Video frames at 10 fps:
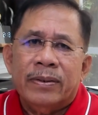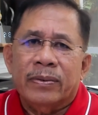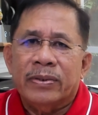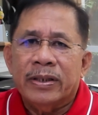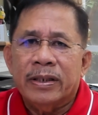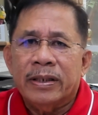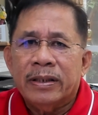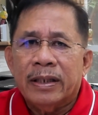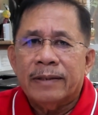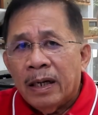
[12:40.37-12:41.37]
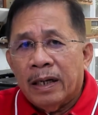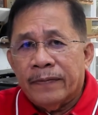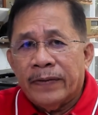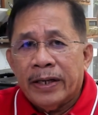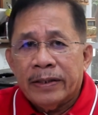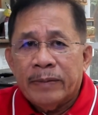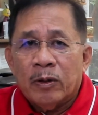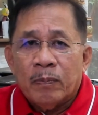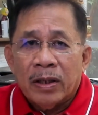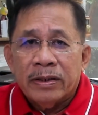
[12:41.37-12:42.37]
considering that unfair labor
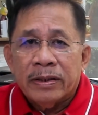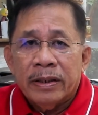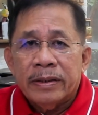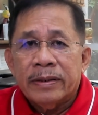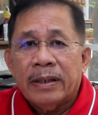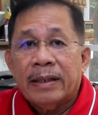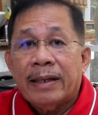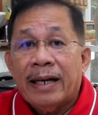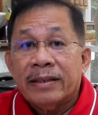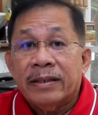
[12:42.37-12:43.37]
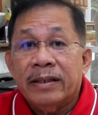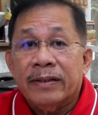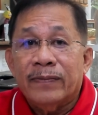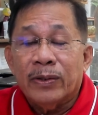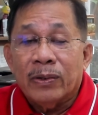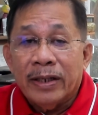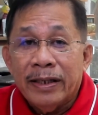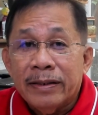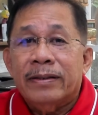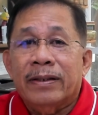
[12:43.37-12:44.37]
practices are acts that
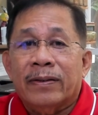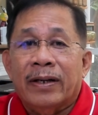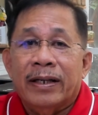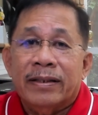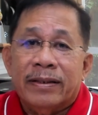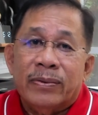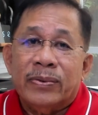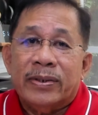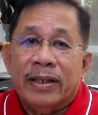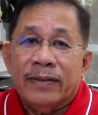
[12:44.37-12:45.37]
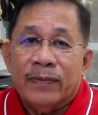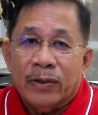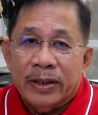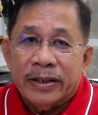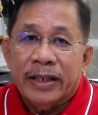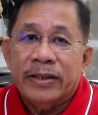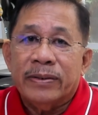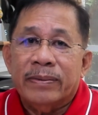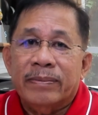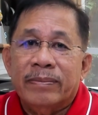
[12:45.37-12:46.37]
violate the right to
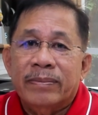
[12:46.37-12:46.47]
self-organization.